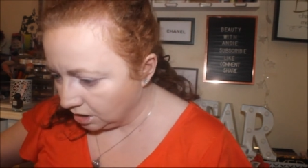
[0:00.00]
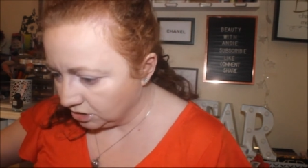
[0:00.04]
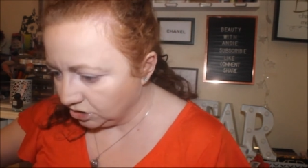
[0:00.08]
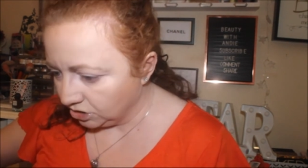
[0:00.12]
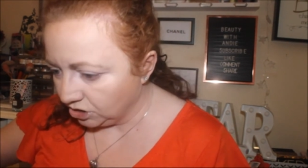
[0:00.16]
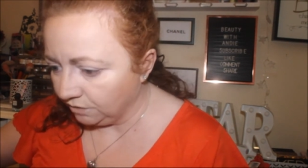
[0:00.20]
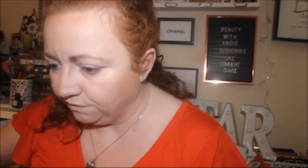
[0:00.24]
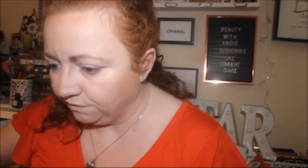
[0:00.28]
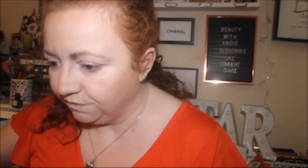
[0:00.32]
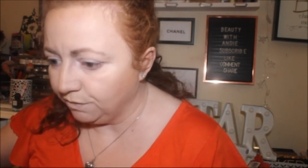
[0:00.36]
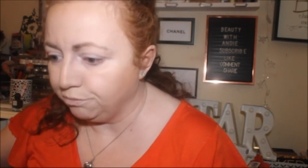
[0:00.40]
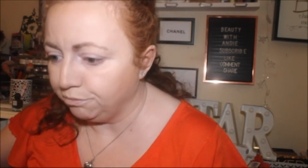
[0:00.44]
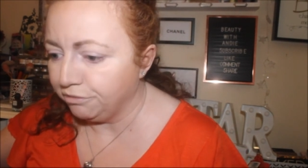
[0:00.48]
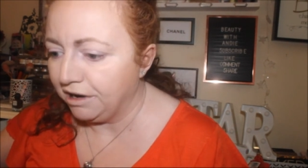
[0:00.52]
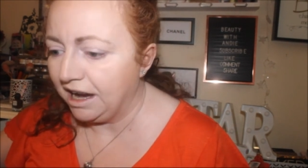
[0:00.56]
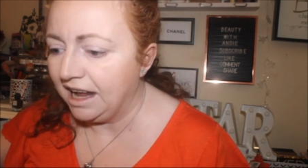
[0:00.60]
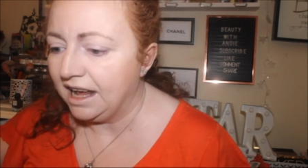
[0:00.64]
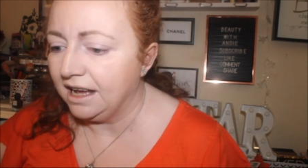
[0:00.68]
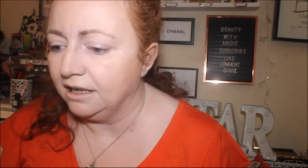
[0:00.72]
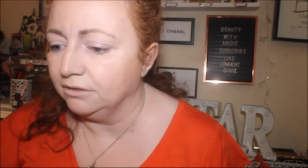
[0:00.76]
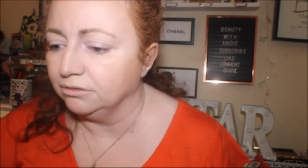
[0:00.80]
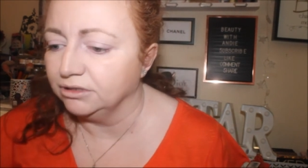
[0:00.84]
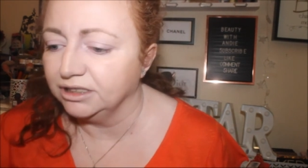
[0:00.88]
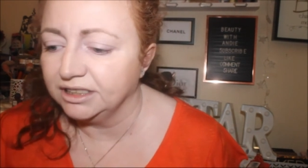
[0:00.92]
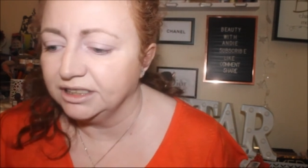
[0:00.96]
so for
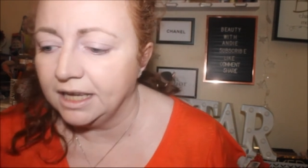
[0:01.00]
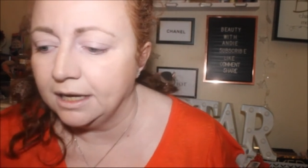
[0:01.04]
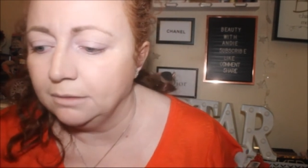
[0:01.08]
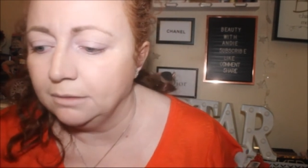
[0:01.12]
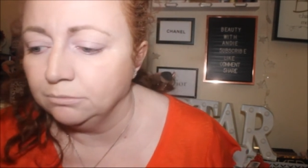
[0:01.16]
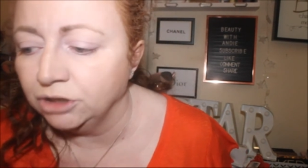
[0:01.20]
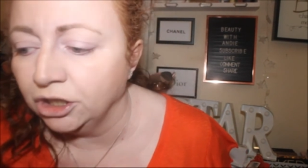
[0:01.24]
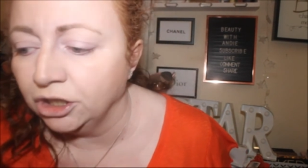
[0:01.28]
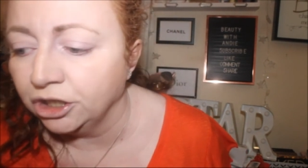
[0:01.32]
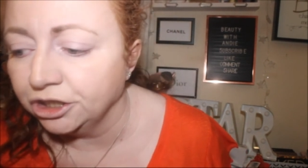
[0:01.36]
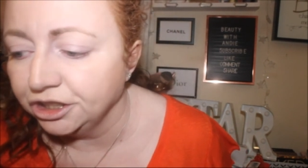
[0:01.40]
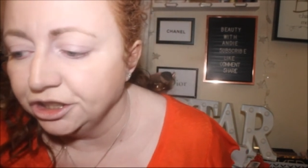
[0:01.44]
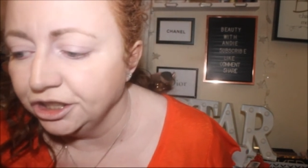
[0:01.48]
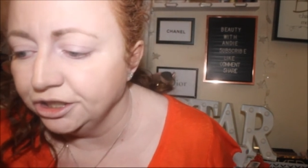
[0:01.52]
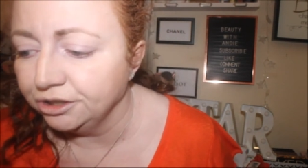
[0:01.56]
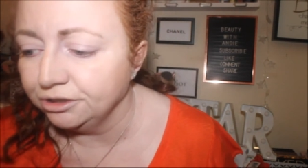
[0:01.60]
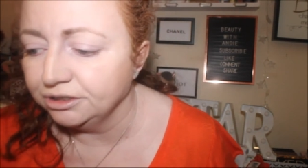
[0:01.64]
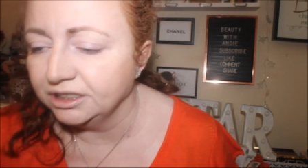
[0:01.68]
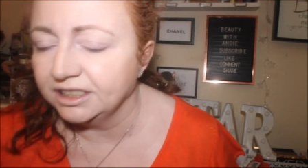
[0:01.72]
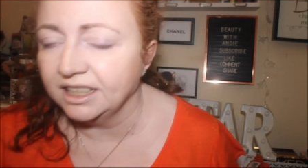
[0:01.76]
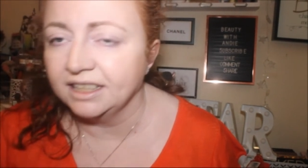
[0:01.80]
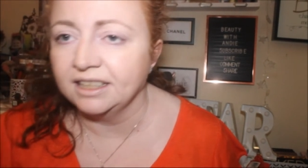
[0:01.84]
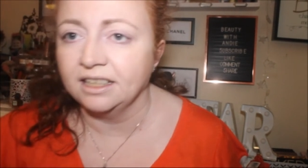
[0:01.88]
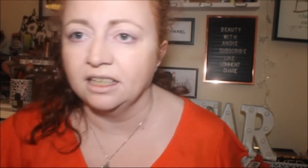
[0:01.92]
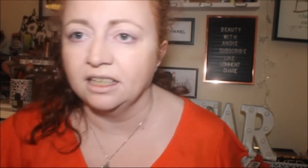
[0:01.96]
brows, I'm not
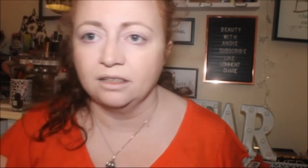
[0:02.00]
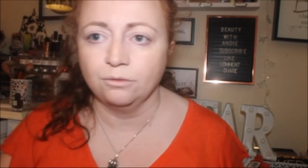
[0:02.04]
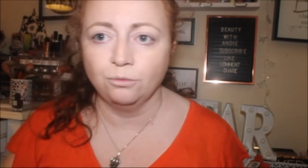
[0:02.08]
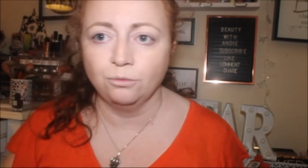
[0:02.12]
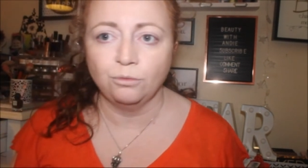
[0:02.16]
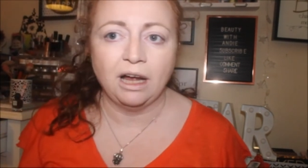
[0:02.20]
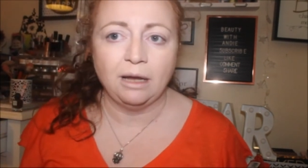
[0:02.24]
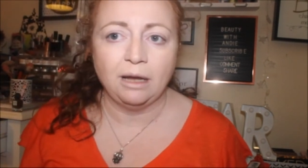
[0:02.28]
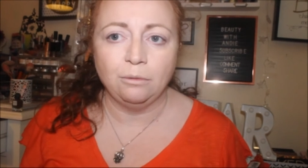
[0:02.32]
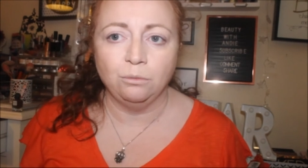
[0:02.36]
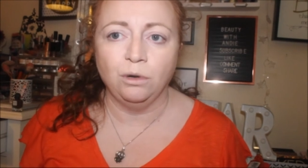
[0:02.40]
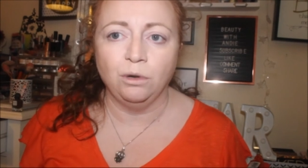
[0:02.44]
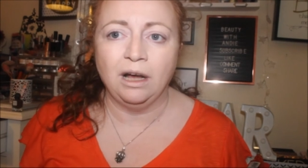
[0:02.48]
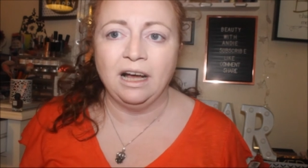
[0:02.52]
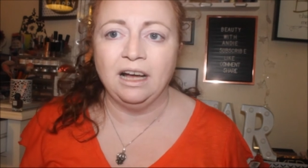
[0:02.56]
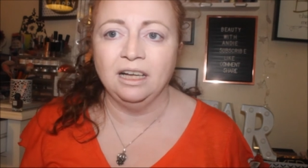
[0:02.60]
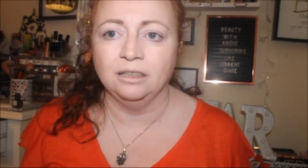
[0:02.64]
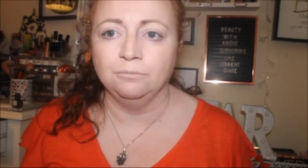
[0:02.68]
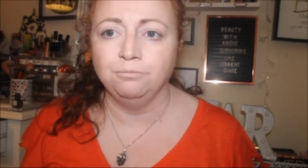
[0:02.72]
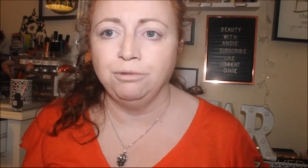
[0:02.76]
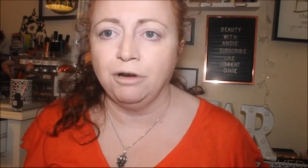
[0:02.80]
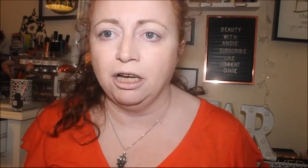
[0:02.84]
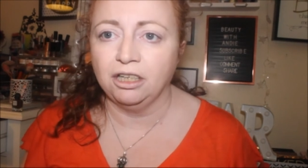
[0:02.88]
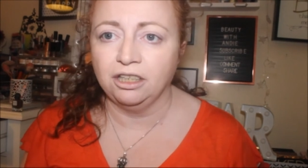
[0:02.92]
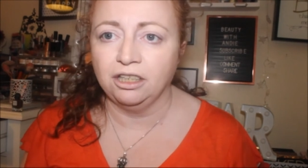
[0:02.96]
using Wet n
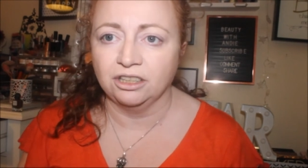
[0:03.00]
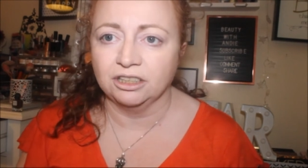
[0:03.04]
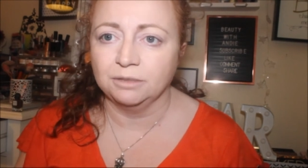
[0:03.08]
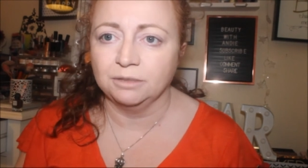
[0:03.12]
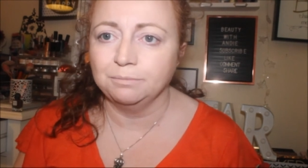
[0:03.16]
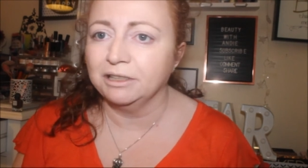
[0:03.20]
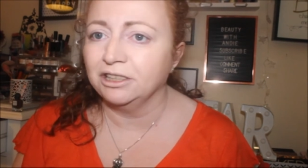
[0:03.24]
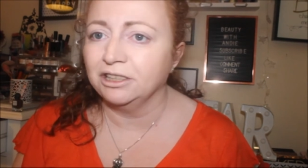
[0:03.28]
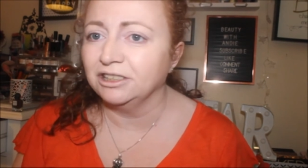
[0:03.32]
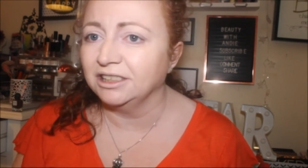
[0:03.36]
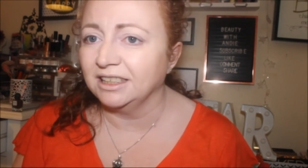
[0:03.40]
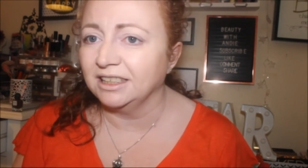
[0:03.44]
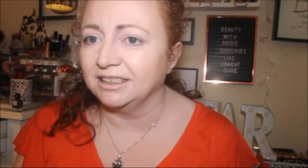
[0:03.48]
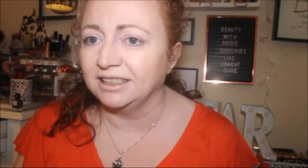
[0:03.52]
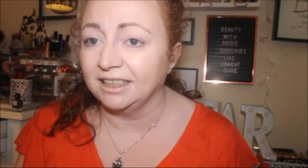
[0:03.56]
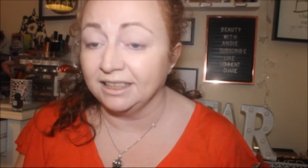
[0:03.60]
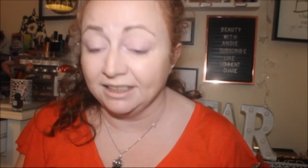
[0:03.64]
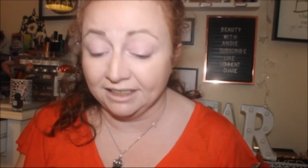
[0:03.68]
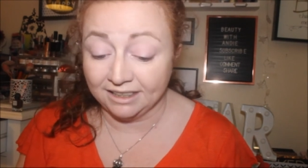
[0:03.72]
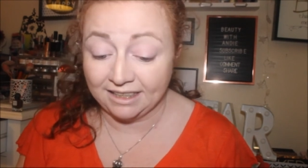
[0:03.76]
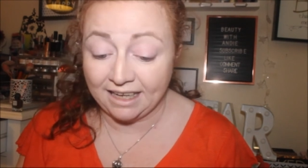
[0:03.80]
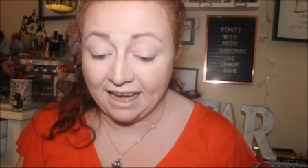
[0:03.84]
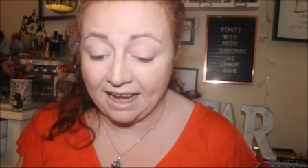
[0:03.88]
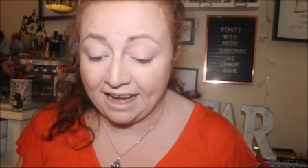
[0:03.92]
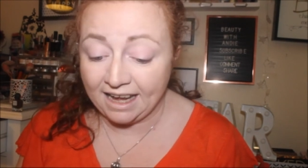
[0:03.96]
Wild products because I
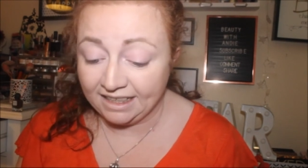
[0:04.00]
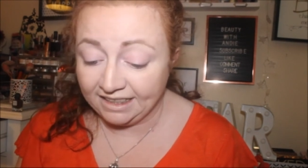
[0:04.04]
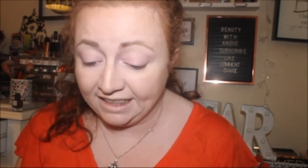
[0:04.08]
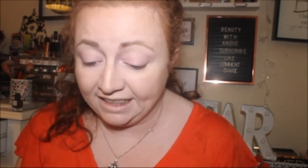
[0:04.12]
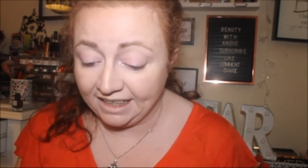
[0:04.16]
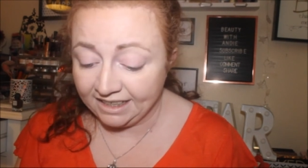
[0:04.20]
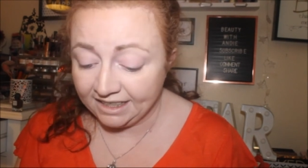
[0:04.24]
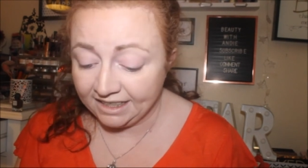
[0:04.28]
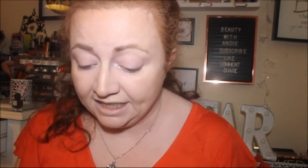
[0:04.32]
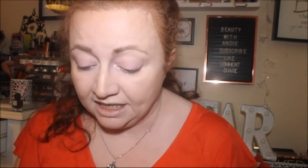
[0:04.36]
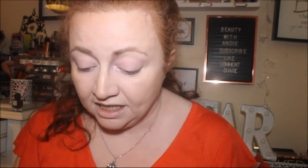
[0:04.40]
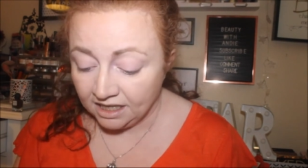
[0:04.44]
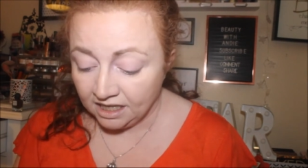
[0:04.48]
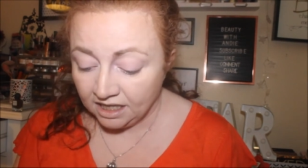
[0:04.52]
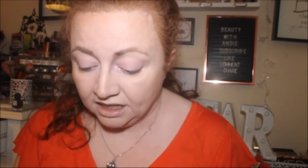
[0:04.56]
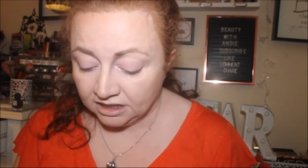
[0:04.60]
didn't get any.